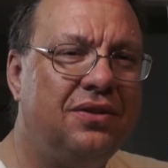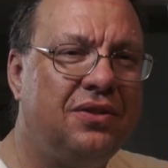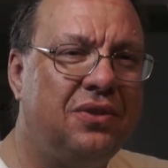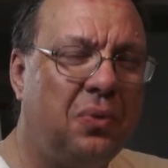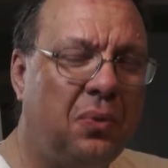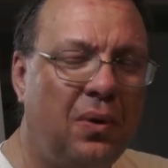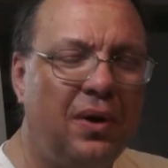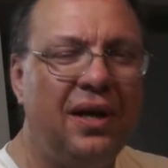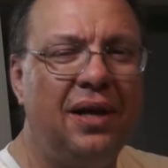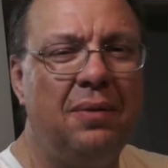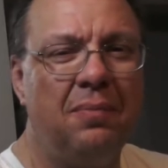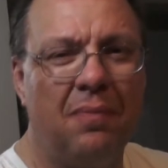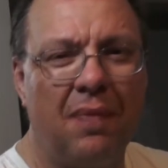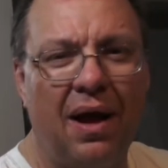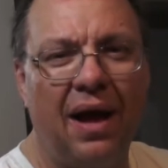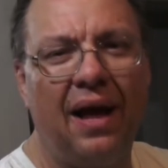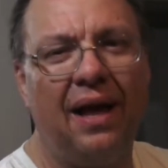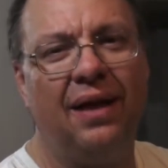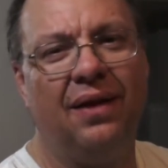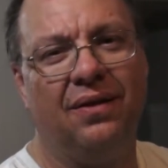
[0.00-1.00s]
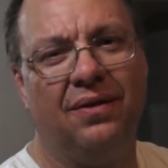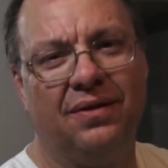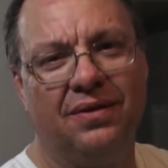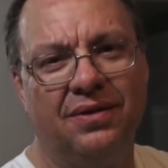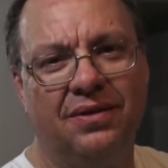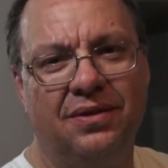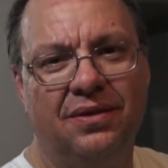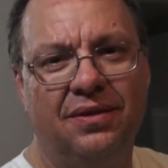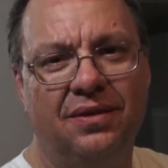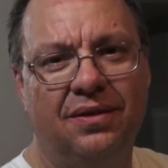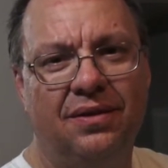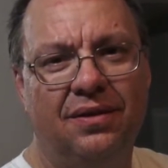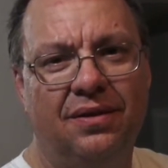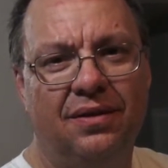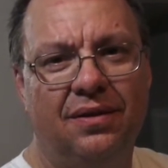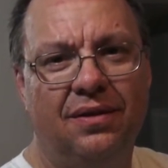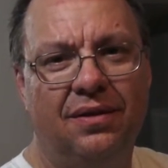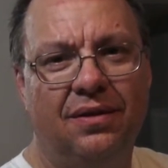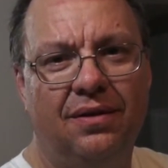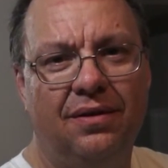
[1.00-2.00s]
20 miles
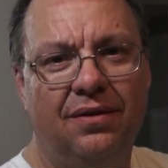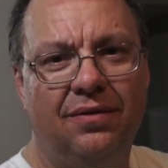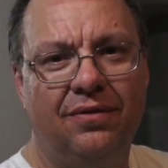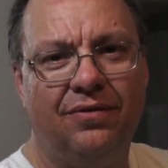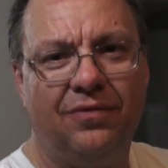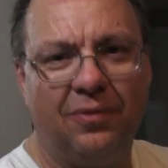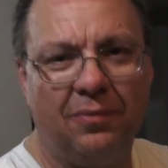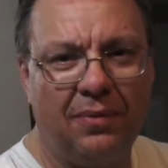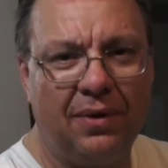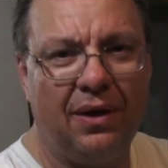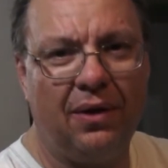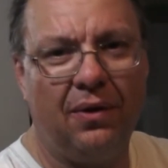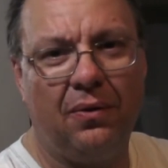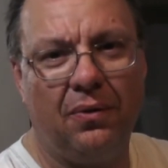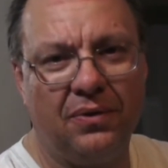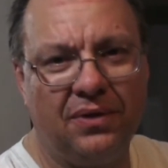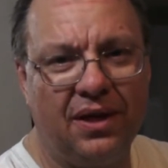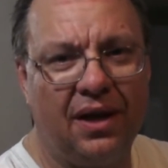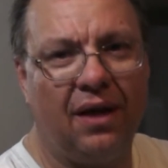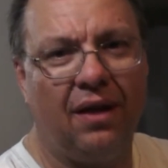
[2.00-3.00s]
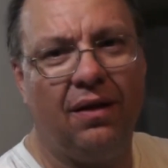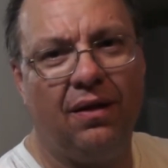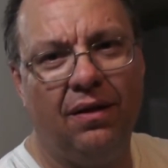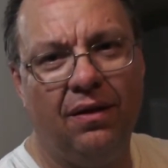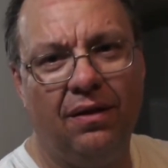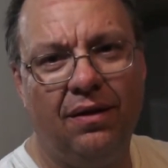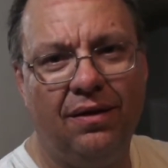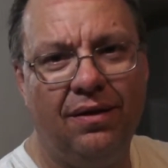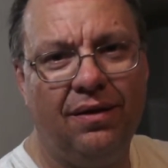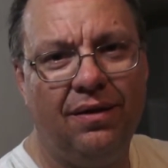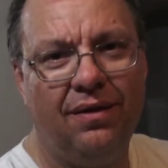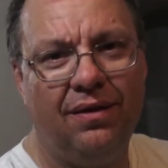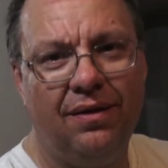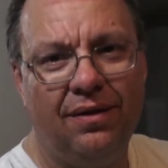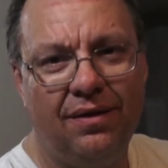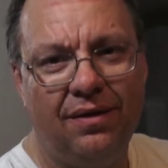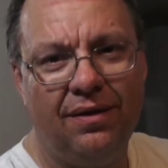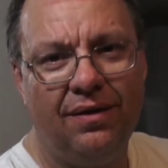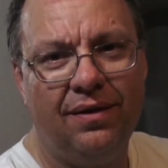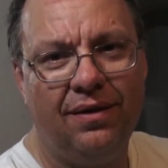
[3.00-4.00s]
from my hotel.
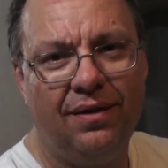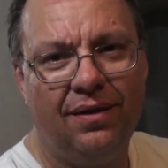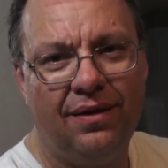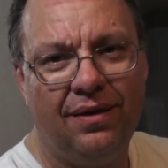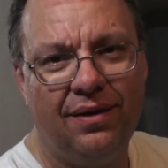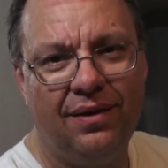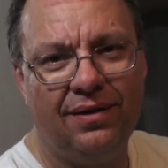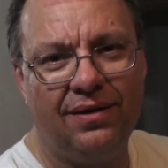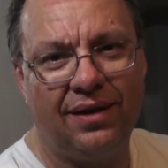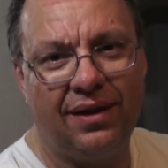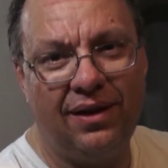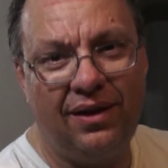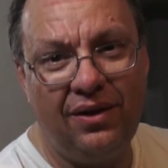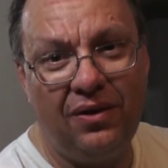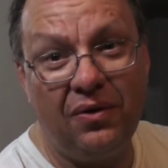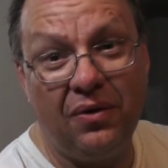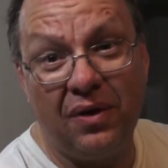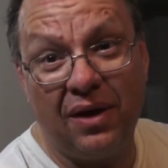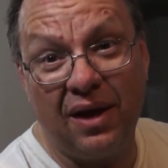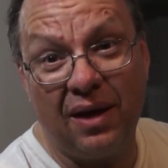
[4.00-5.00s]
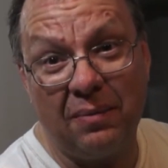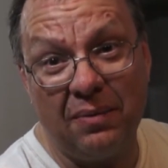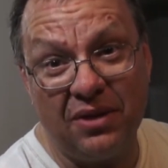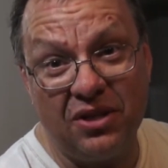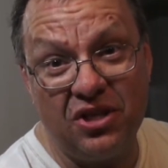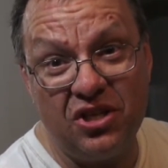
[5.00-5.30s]
But you gotta be